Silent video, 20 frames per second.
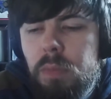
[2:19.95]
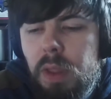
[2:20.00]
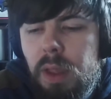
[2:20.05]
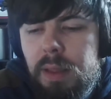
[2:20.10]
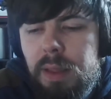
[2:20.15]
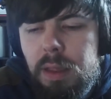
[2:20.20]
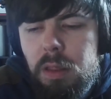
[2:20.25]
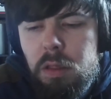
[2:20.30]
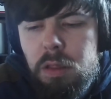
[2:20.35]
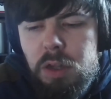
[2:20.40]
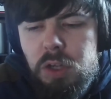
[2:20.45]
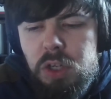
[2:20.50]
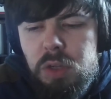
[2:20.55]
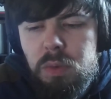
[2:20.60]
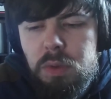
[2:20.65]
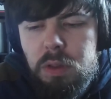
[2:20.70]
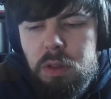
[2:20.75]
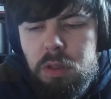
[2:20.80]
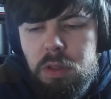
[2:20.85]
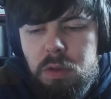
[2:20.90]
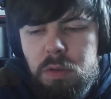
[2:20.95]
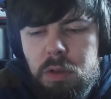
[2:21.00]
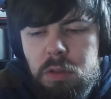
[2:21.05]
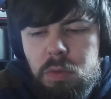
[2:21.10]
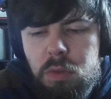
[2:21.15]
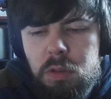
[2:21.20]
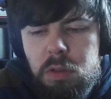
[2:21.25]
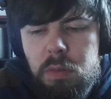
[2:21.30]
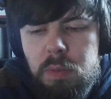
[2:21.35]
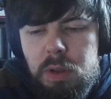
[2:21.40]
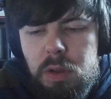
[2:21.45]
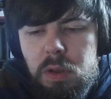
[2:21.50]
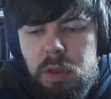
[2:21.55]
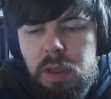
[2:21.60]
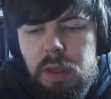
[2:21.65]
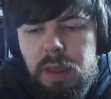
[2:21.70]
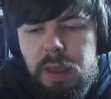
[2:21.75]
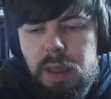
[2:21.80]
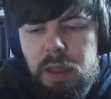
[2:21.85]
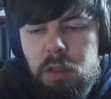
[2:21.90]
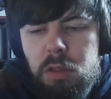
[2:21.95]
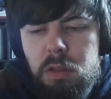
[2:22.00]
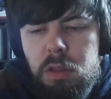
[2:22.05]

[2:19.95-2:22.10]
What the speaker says: And that's essentially what this series wants to be looking at.